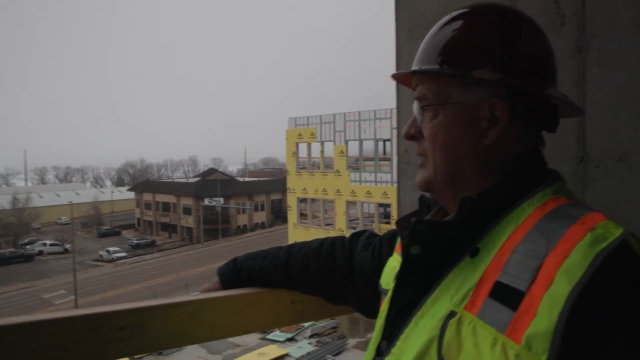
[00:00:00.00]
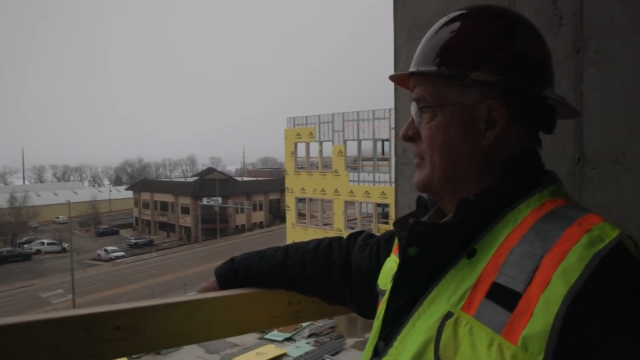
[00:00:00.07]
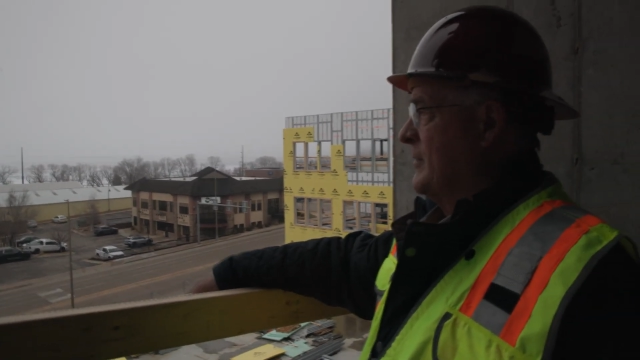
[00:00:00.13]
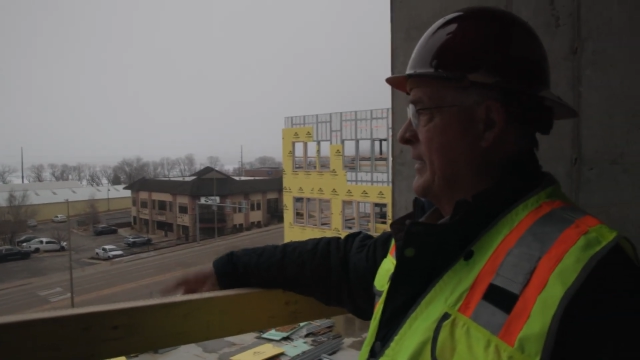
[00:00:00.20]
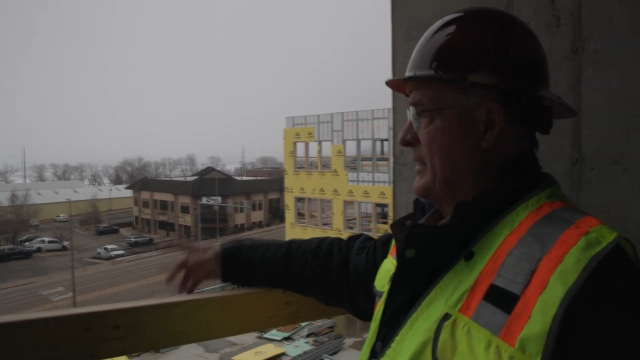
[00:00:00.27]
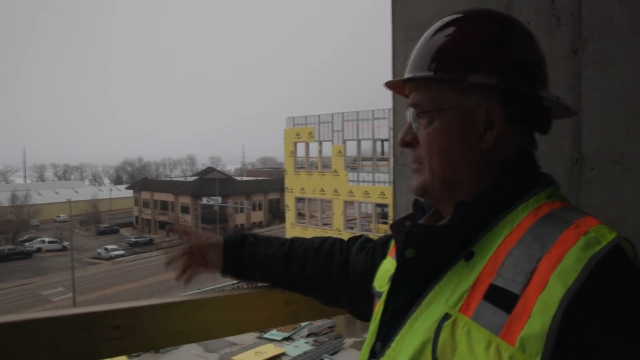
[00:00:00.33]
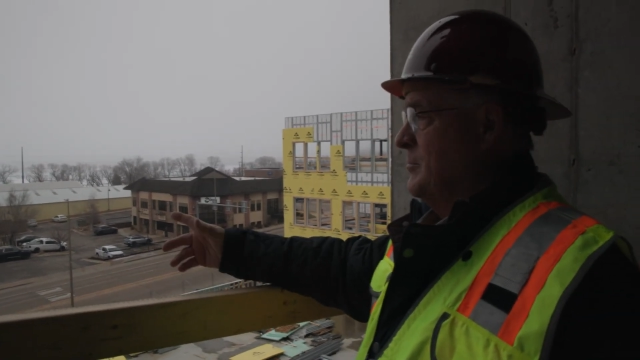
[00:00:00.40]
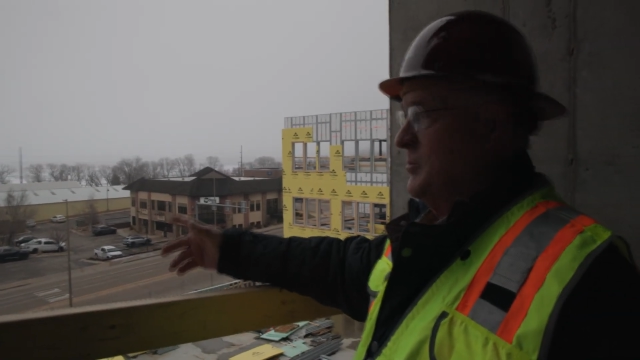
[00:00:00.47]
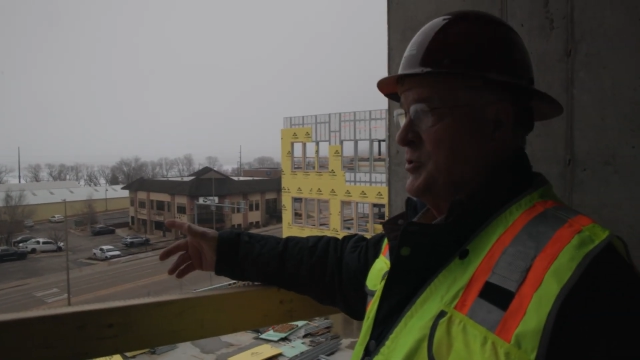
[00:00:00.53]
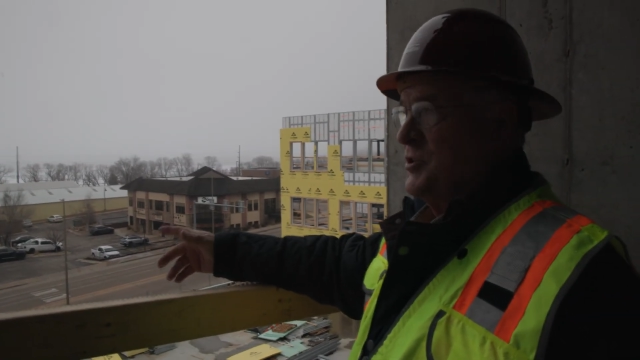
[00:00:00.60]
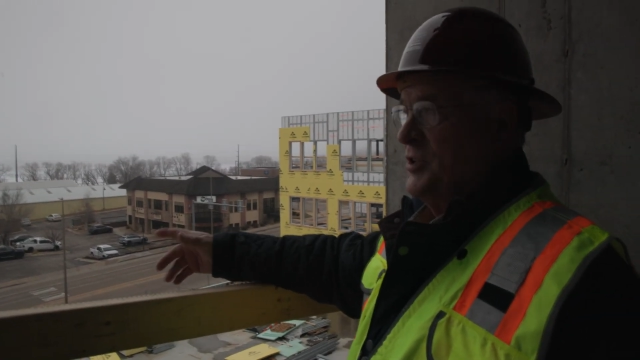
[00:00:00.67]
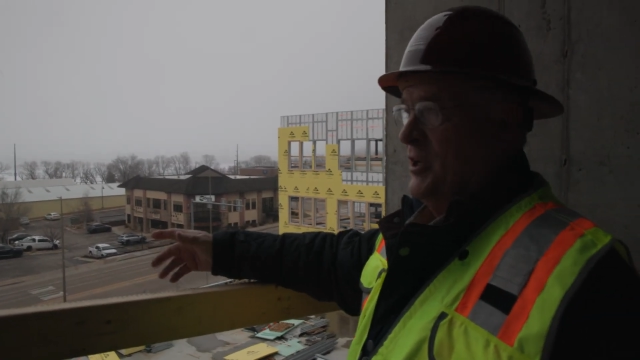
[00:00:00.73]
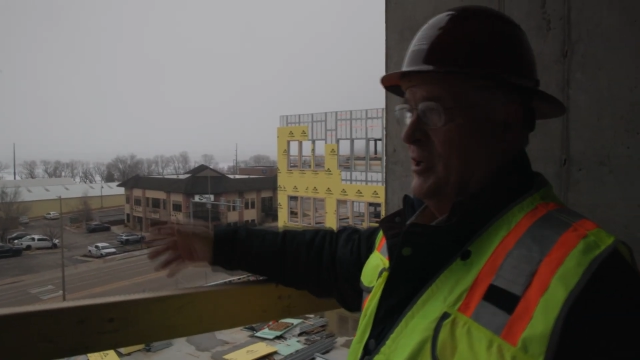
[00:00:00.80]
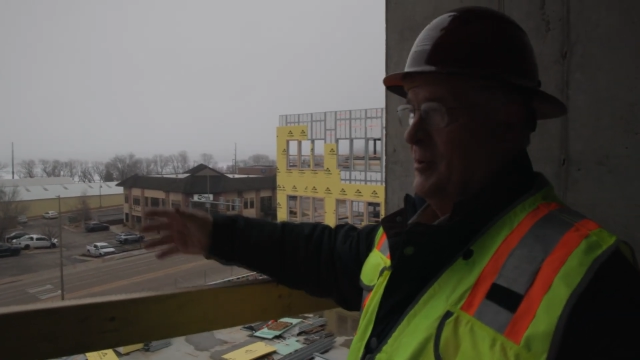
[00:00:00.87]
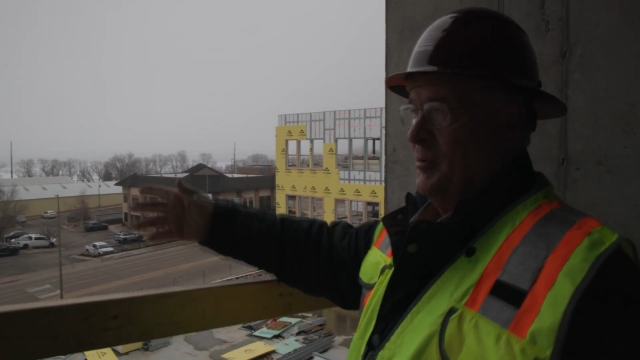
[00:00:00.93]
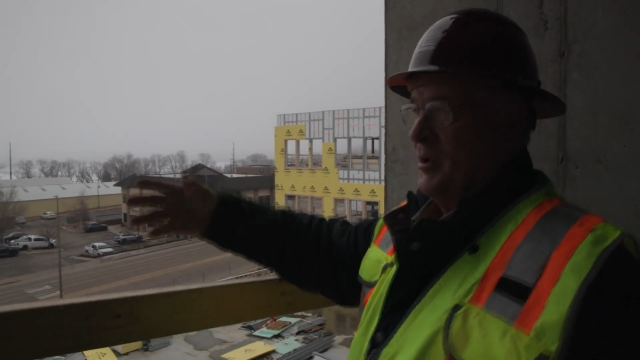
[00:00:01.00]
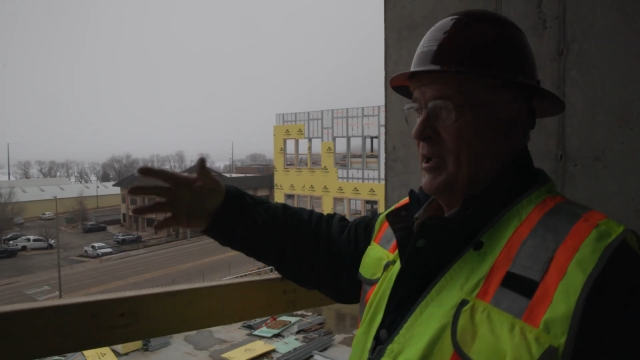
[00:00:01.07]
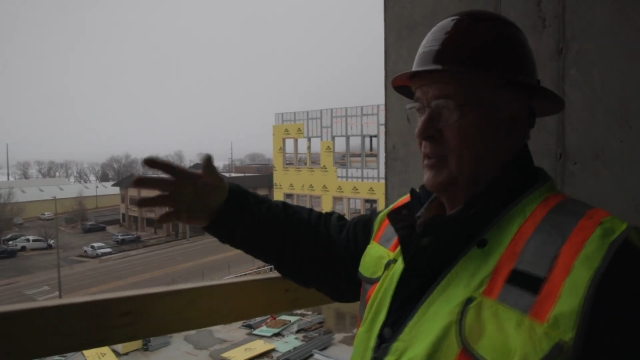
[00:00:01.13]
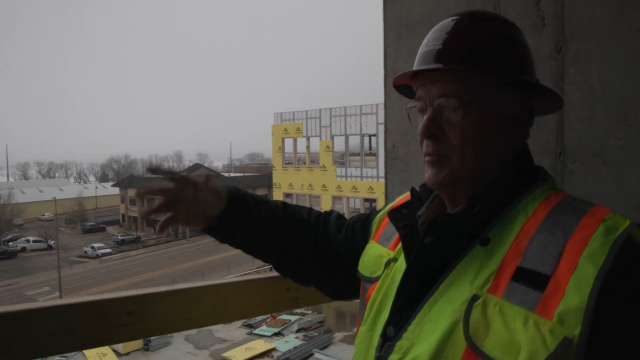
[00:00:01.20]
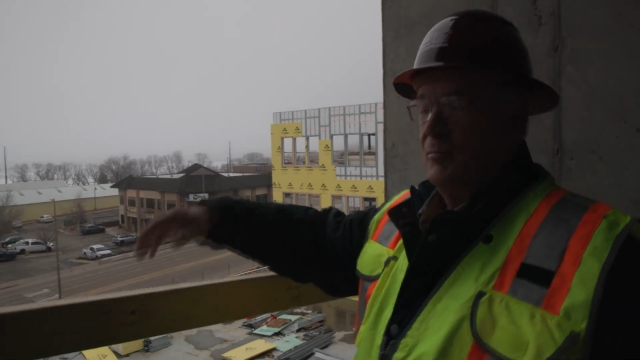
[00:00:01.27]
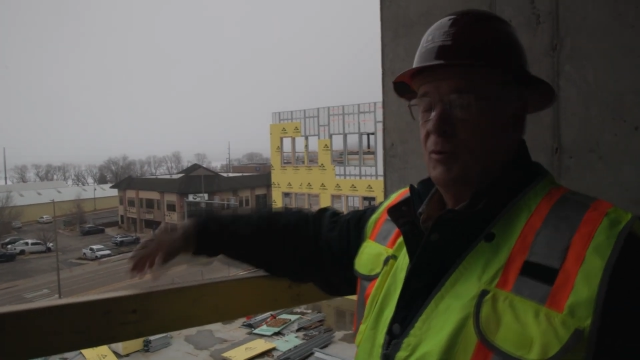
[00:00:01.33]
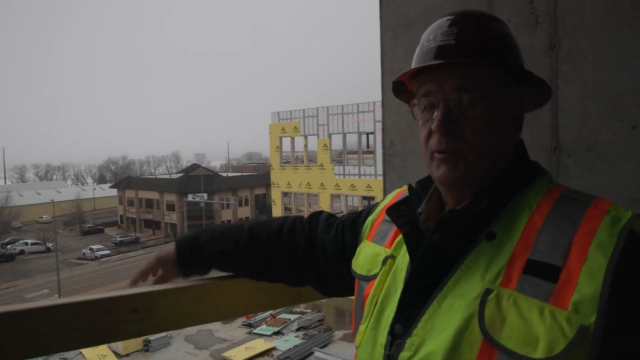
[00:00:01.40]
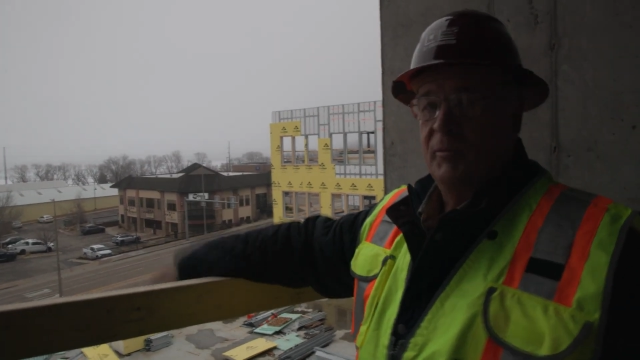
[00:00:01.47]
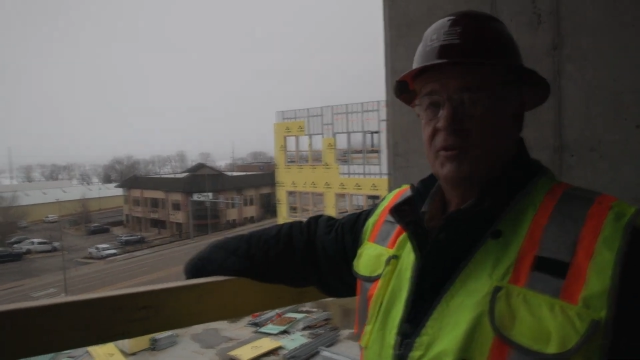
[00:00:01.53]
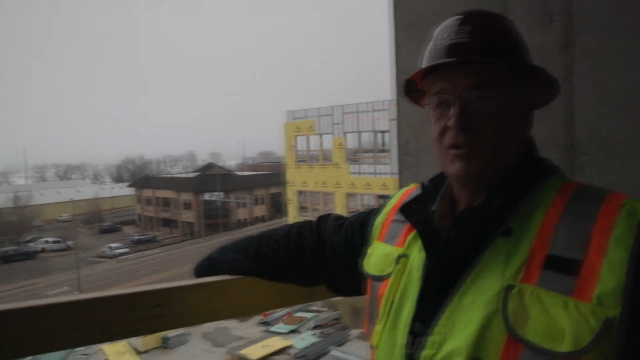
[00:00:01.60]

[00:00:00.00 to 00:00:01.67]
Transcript: You've got the museum. You've got the boat